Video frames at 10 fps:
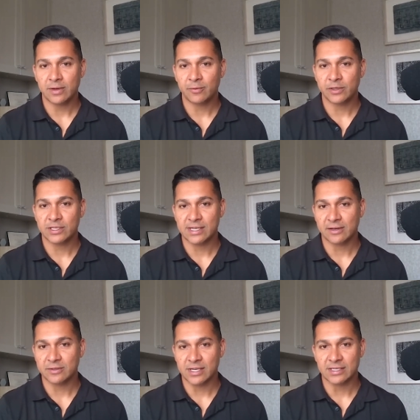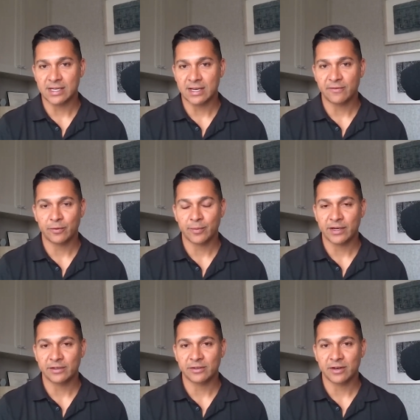I went to San Jose State for my
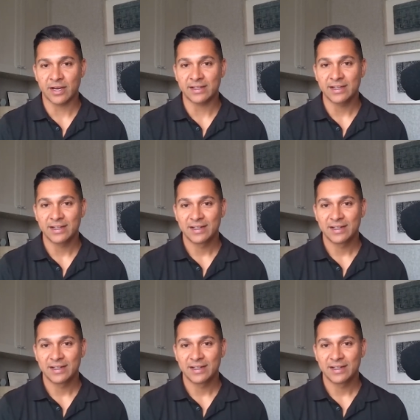undergrad,